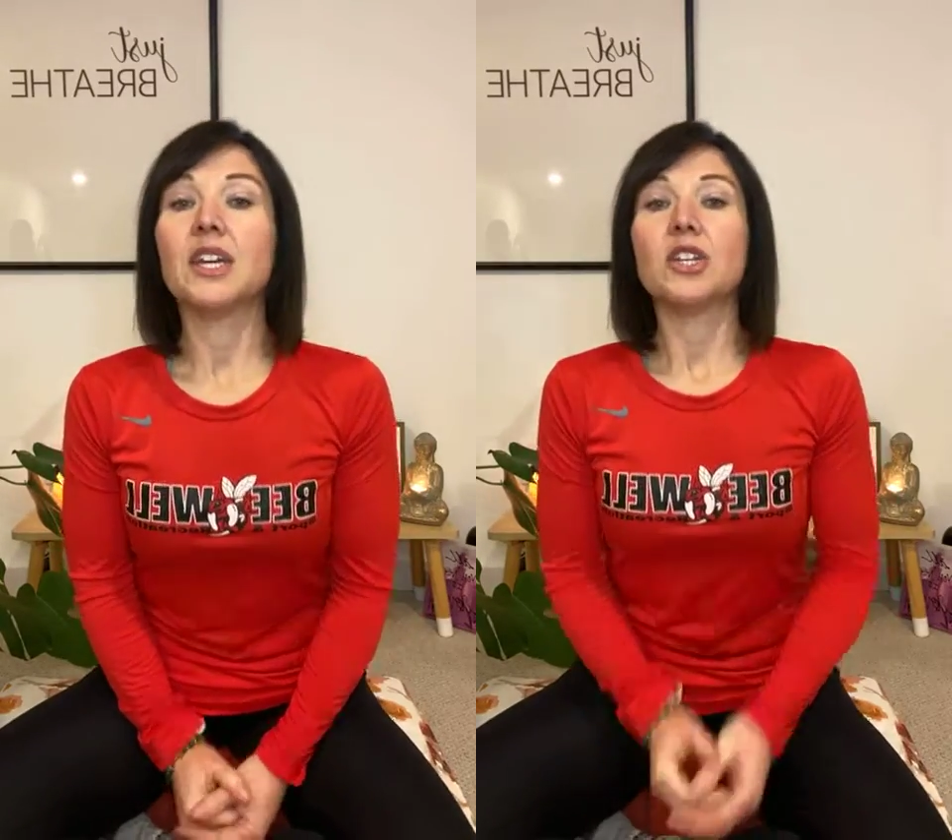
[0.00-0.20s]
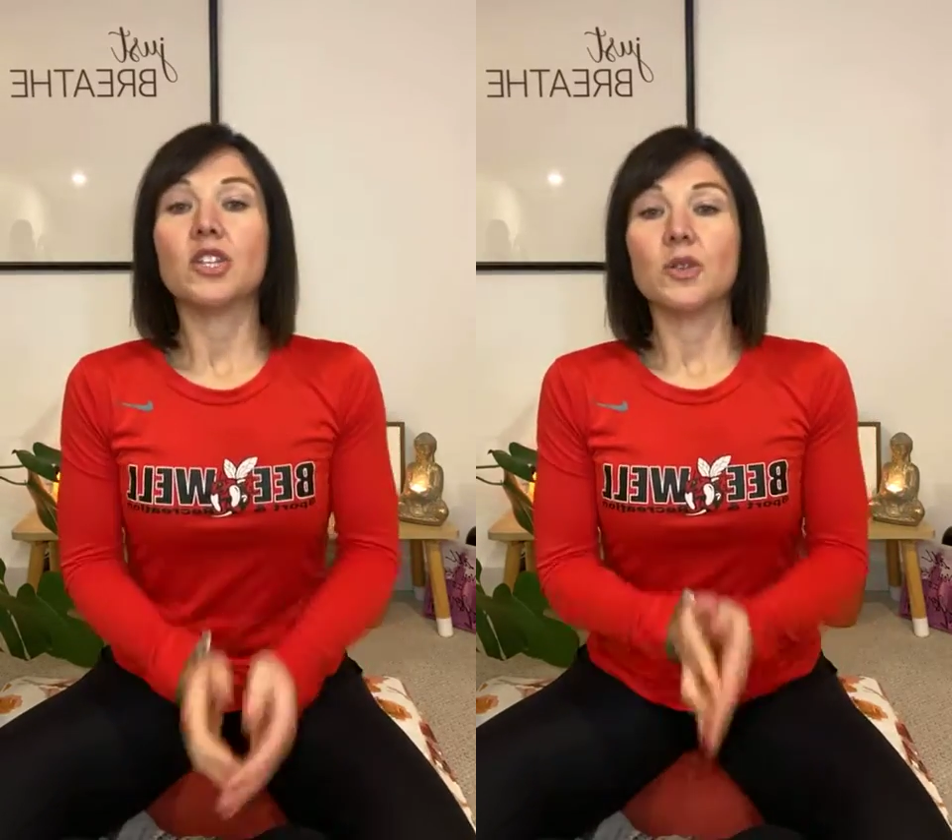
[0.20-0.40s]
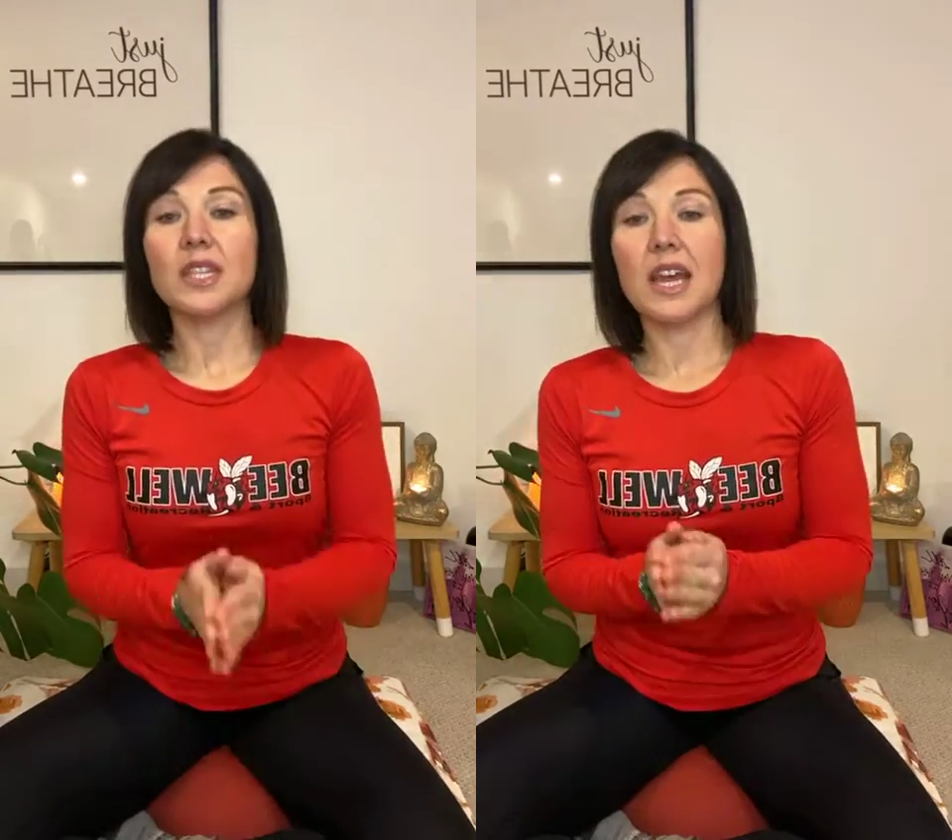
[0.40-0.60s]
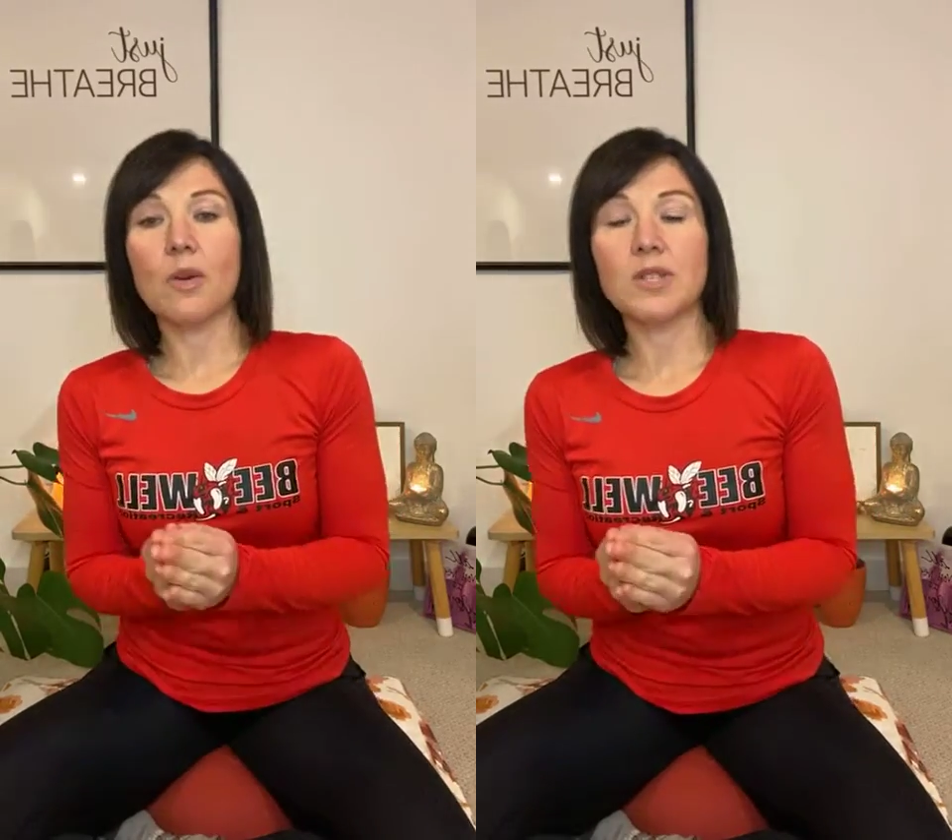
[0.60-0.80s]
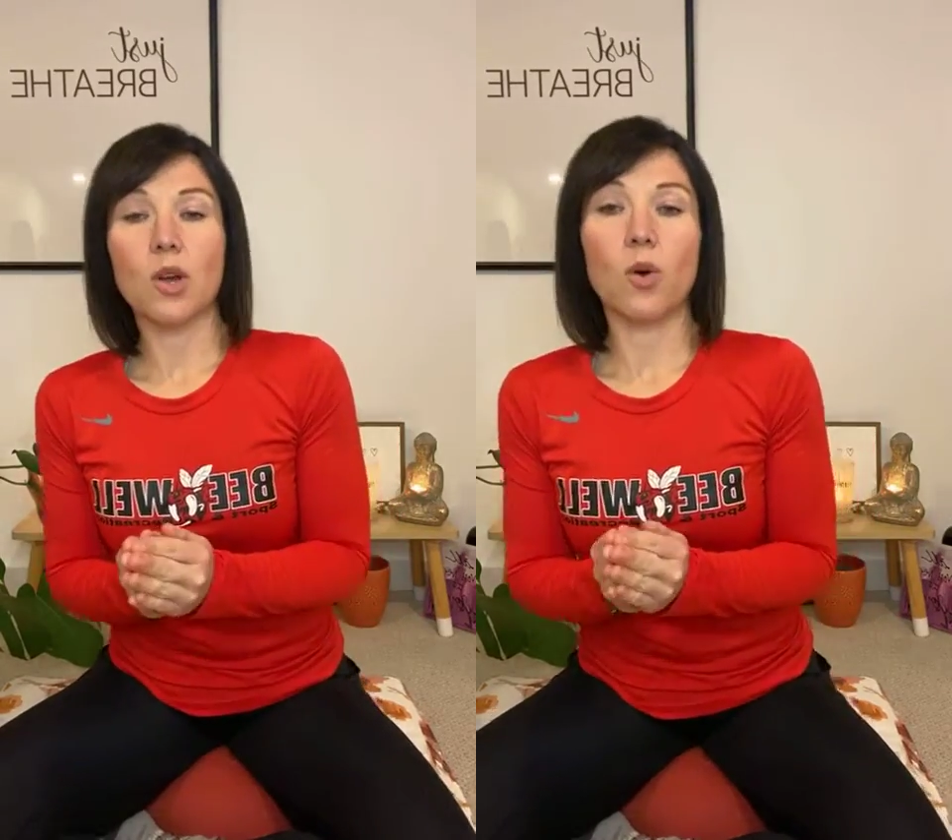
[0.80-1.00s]
So, say
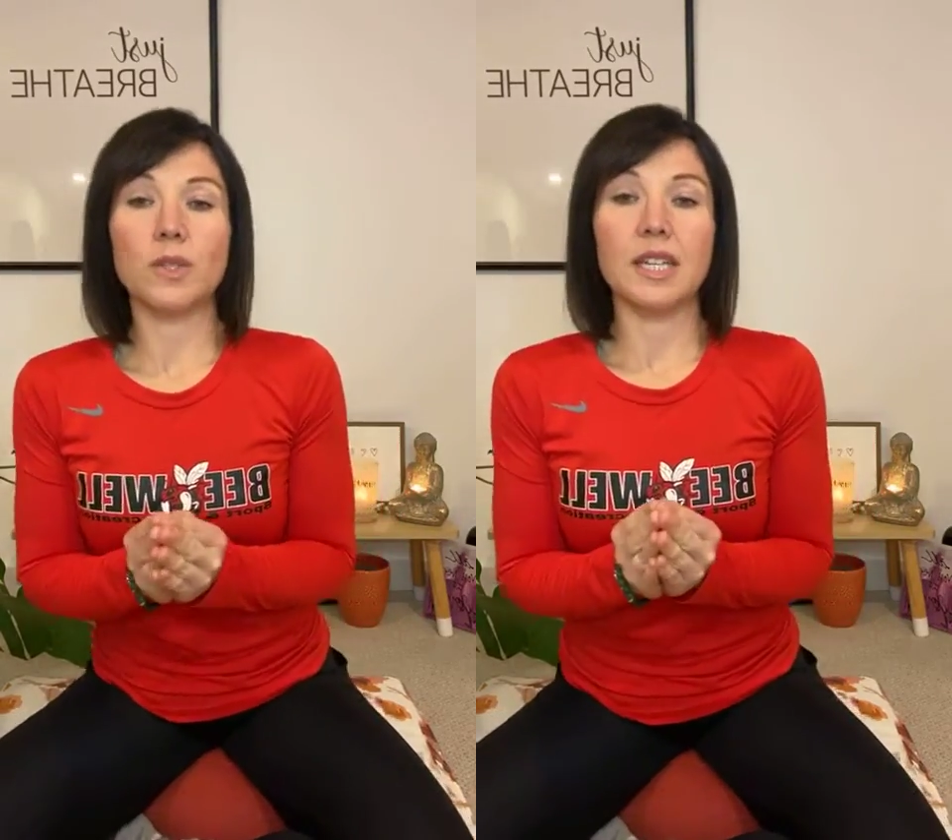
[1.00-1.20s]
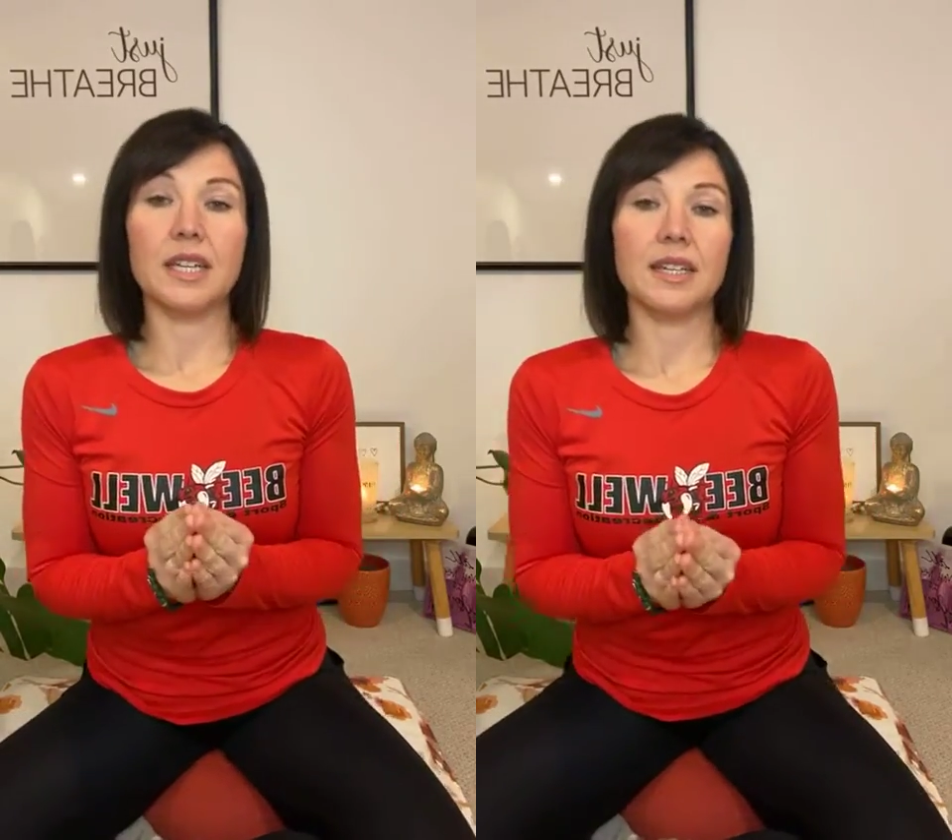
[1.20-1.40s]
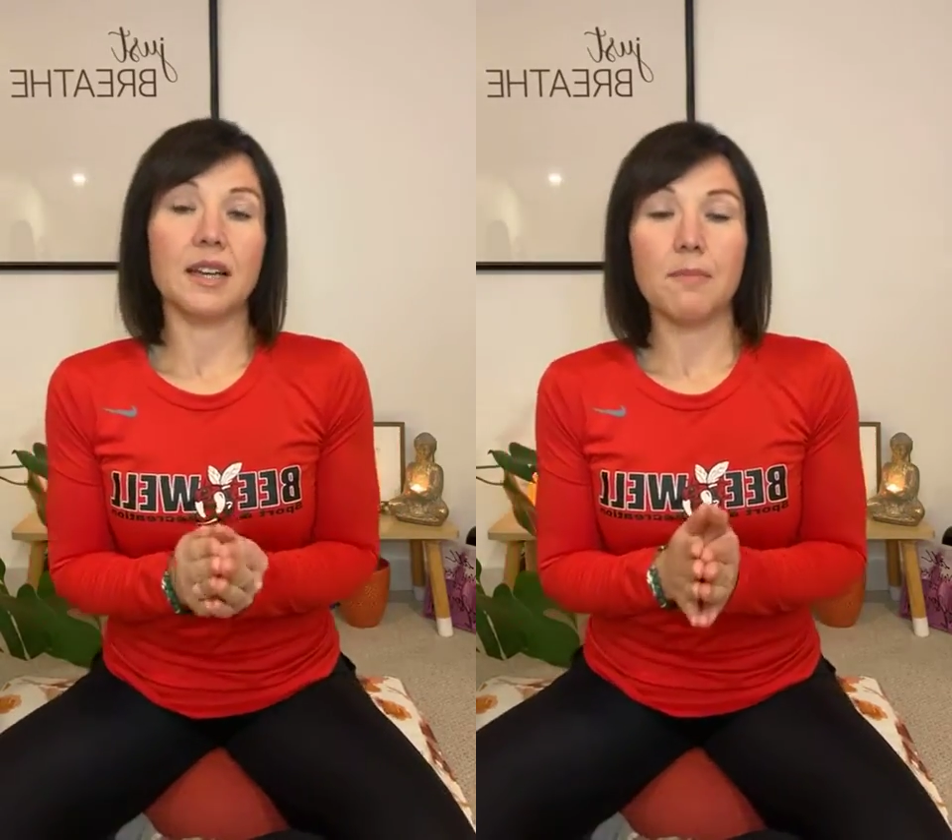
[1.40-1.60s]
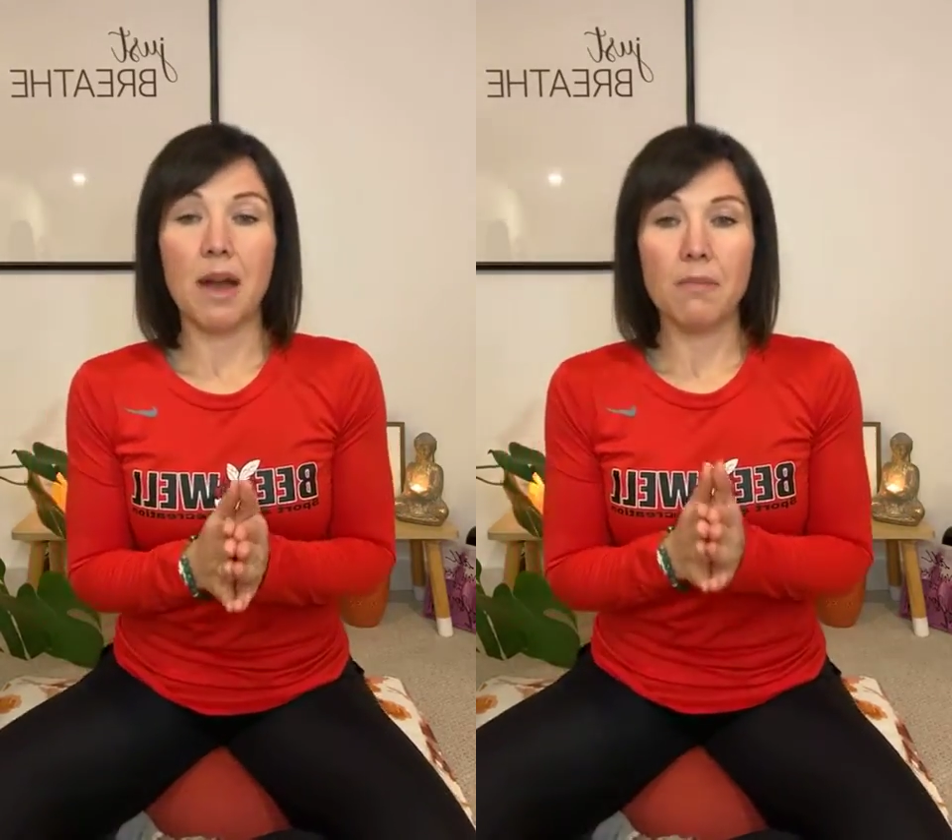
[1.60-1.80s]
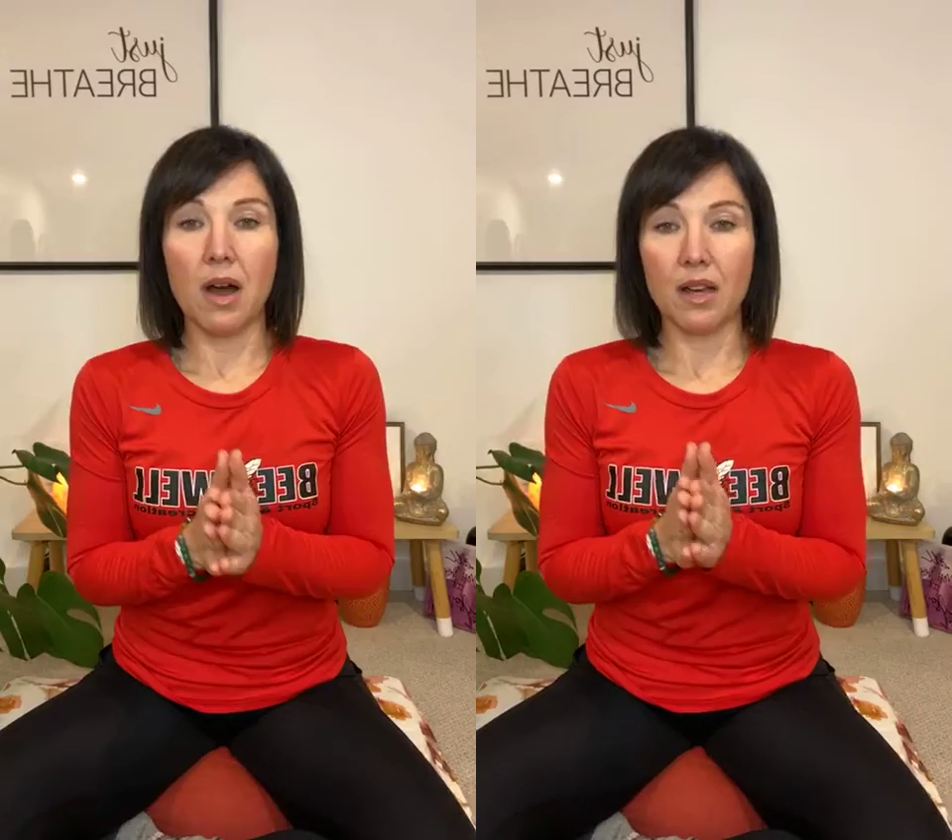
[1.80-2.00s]
I was holding
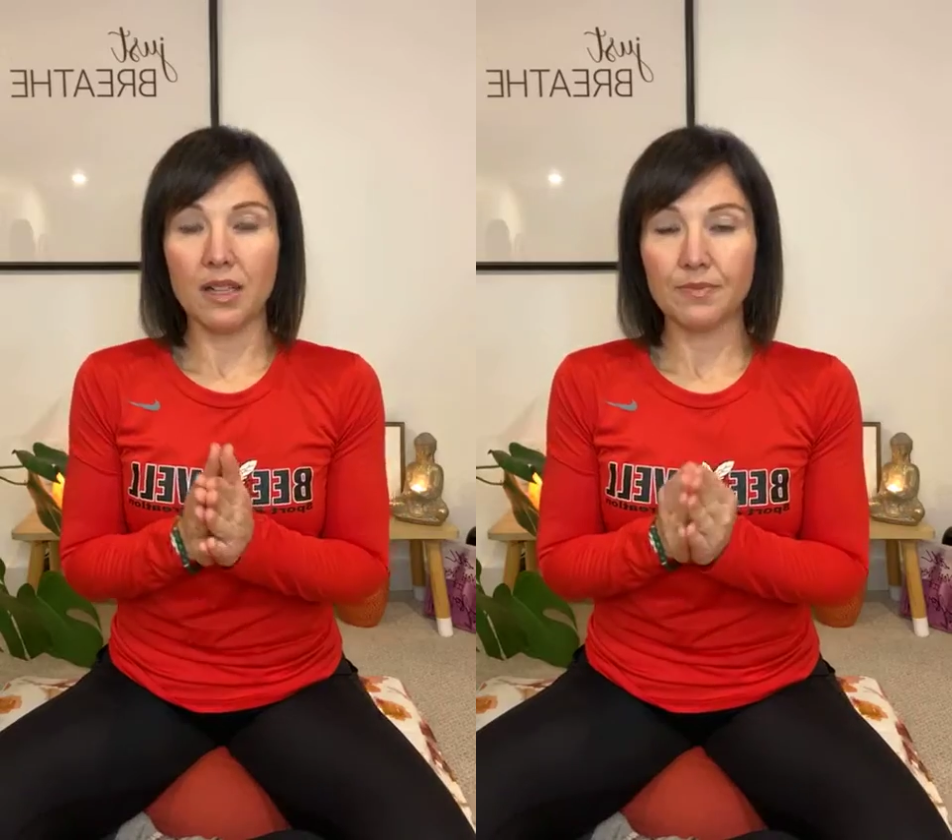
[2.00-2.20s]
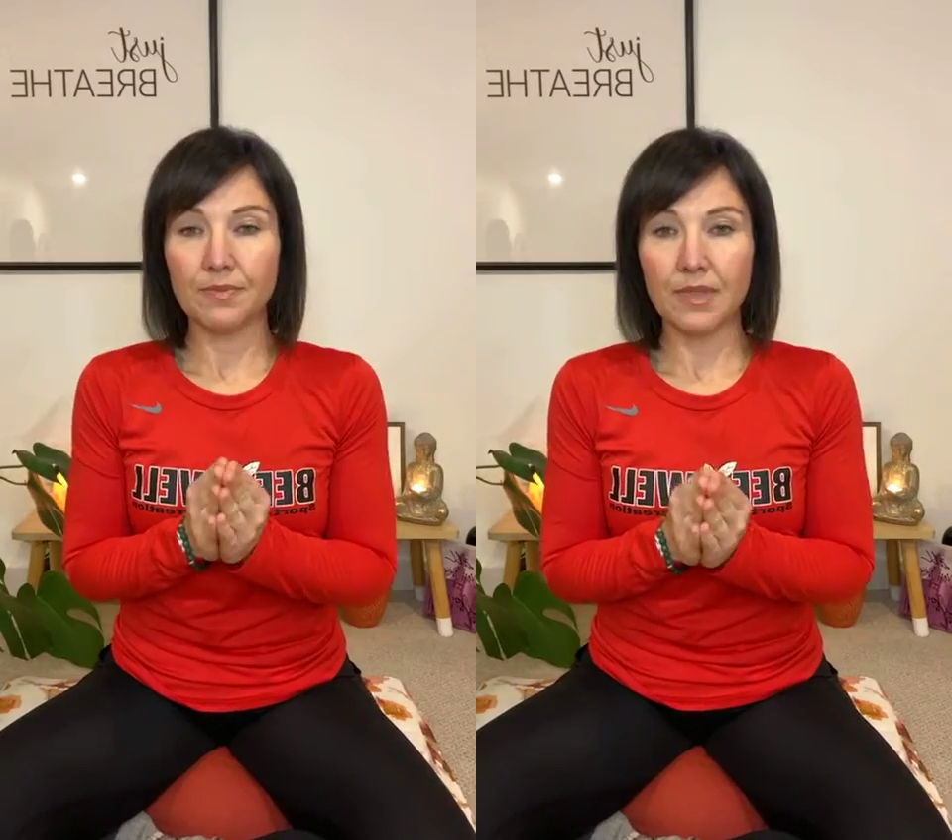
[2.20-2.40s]
my mug